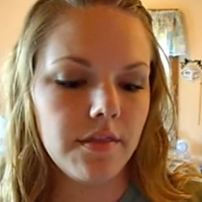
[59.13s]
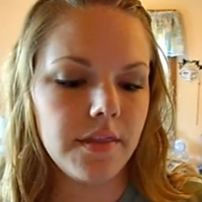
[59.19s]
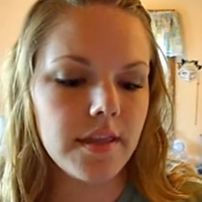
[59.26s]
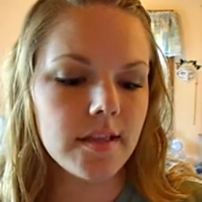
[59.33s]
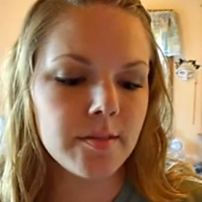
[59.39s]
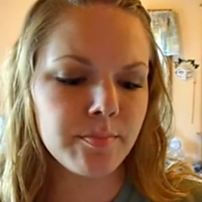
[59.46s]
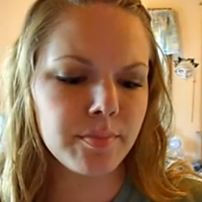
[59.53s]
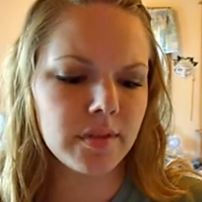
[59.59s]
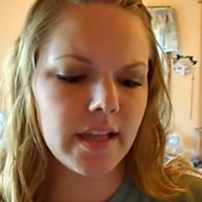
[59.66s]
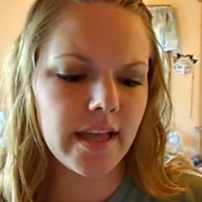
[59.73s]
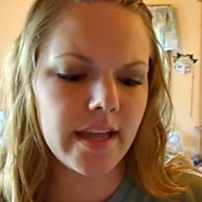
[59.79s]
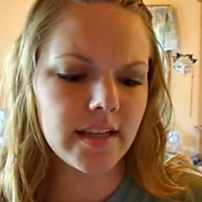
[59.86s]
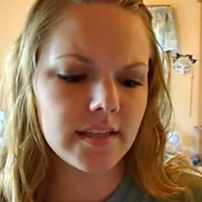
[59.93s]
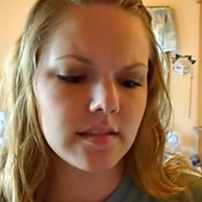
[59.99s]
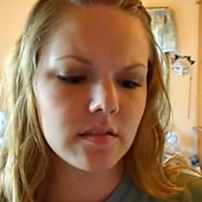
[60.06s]
these
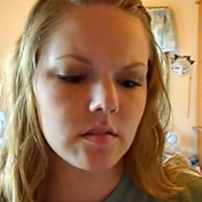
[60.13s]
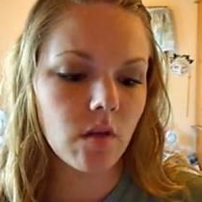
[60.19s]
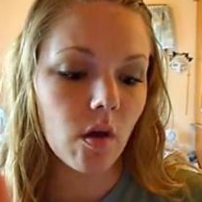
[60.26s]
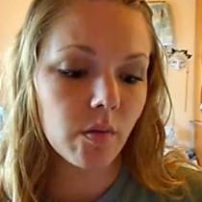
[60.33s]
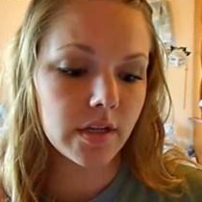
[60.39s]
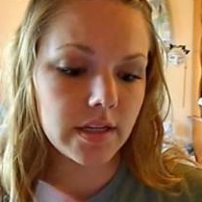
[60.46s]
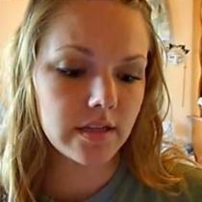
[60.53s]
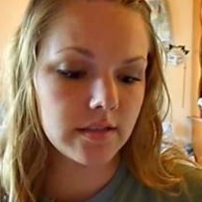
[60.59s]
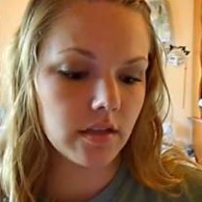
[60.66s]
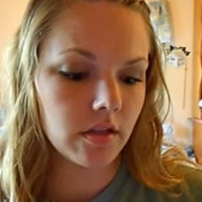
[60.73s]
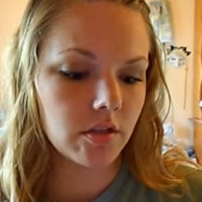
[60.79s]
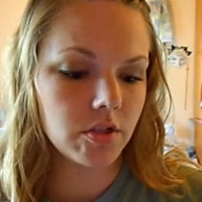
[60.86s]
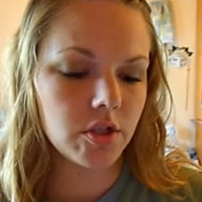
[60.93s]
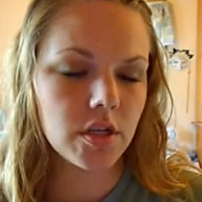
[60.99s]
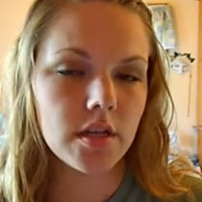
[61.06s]
blend so easily on
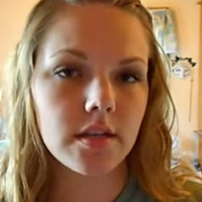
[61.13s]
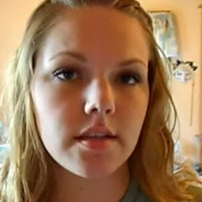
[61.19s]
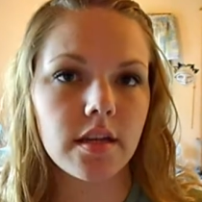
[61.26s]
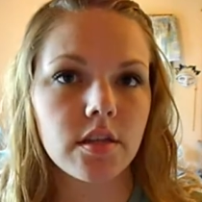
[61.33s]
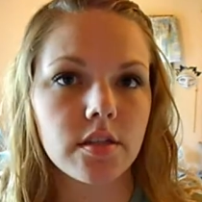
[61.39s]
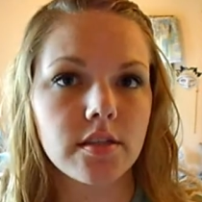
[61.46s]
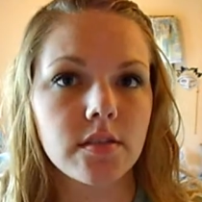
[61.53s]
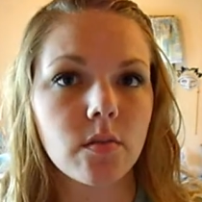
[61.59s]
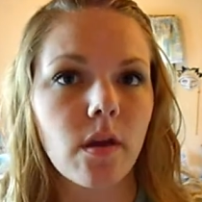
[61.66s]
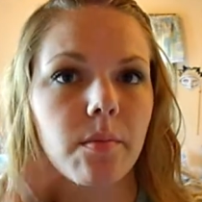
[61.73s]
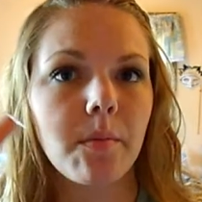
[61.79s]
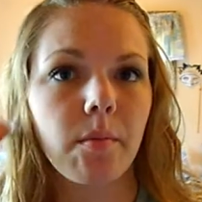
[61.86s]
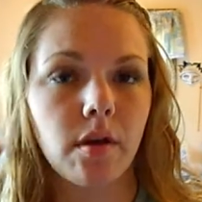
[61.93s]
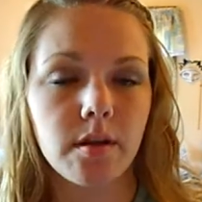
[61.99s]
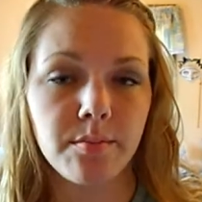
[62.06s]
the cheeks. I just swipe
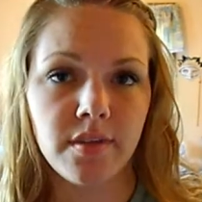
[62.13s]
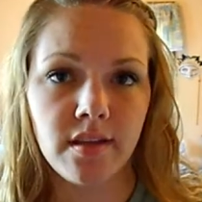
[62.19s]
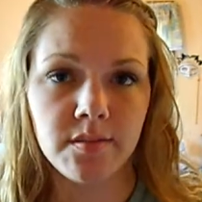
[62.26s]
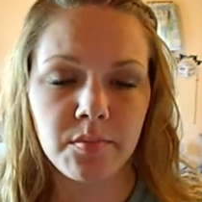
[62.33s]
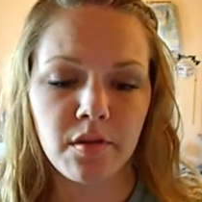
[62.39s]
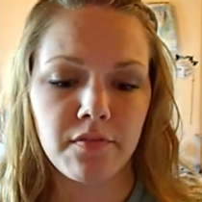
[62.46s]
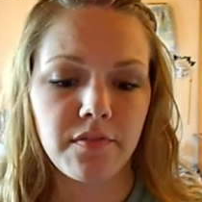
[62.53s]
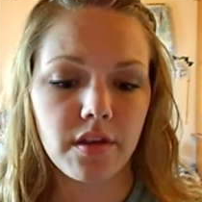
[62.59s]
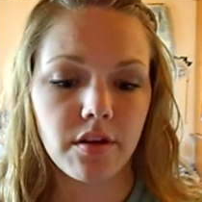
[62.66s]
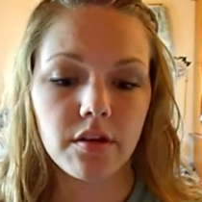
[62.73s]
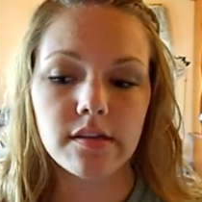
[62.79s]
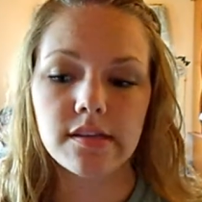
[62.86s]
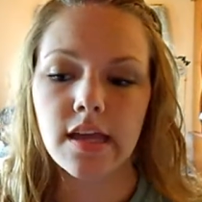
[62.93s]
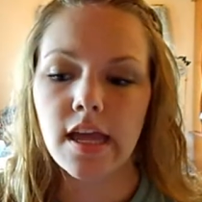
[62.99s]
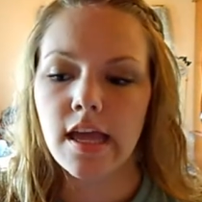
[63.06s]
them on and blend with my finger.
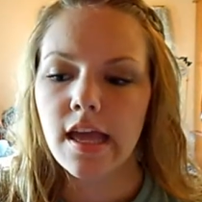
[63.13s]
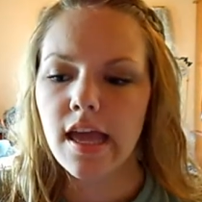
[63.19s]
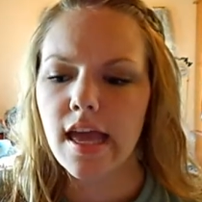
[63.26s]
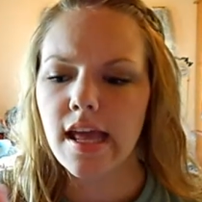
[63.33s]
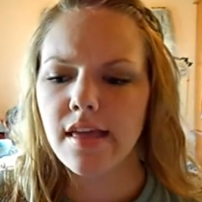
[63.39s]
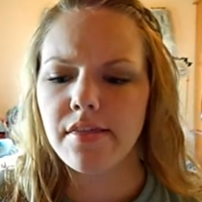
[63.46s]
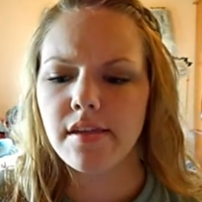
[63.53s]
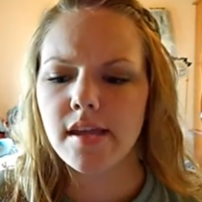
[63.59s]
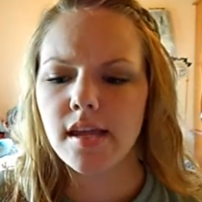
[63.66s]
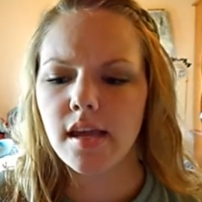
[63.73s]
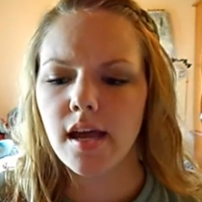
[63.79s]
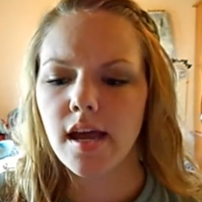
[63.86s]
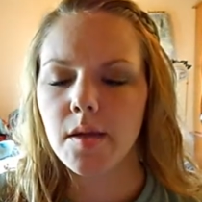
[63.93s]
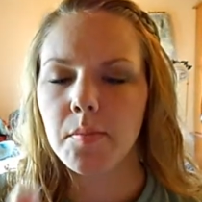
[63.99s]
And I think I